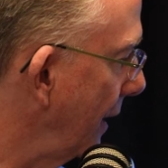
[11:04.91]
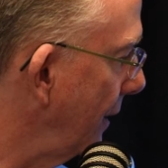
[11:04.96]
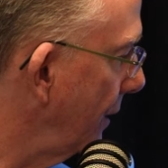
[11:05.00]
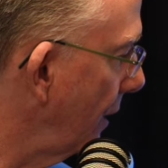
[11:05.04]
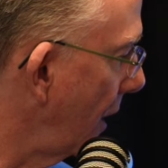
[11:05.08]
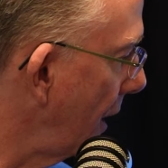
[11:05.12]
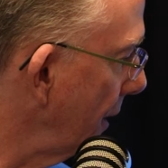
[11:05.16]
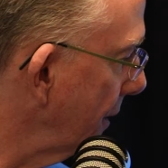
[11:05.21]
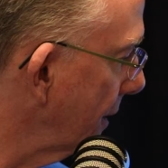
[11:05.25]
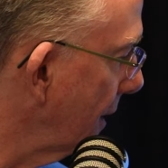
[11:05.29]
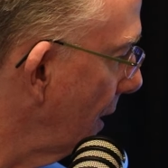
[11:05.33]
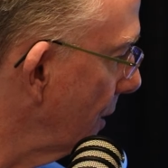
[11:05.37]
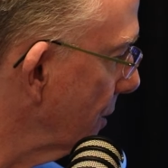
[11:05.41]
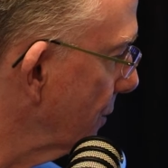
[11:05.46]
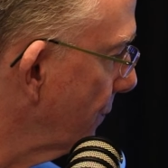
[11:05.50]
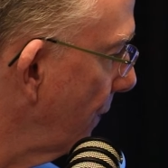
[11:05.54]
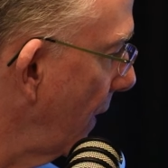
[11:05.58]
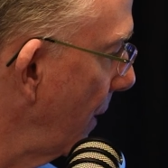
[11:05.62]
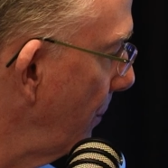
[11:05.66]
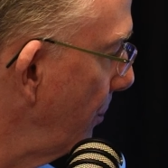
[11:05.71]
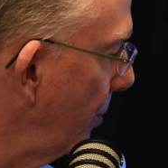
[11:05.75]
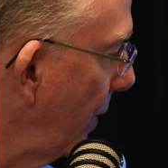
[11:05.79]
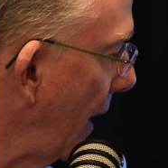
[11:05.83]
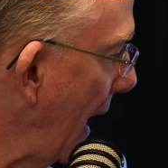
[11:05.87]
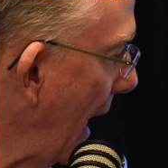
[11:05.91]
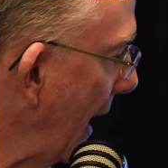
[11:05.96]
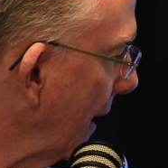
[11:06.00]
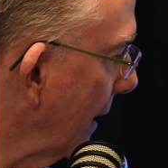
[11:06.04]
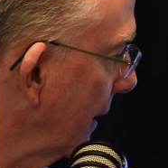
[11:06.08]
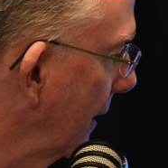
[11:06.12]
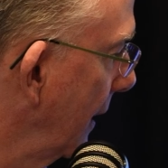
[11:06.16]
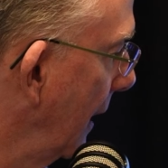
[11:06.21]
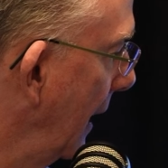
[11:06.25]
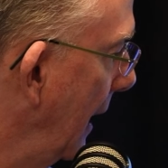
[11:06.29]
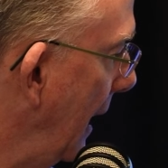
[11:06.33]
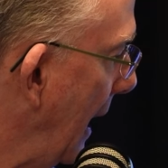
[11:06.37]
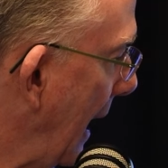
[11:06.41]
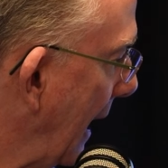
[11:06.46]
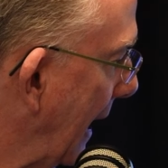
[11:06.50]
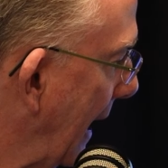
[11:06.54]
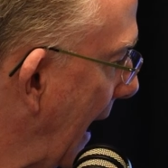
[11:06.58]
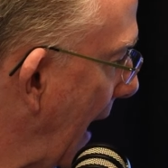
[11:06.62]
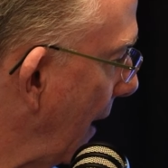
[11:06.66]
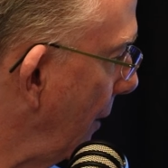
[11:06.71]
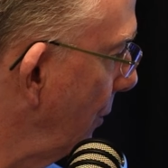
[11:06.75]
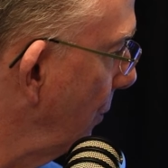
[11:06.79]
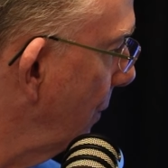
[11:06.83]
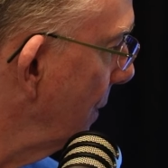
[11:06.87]
non-calcified plaque.
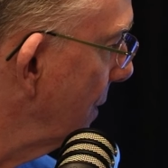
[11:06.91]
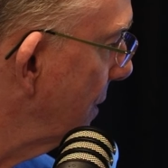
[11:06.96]
Again, you can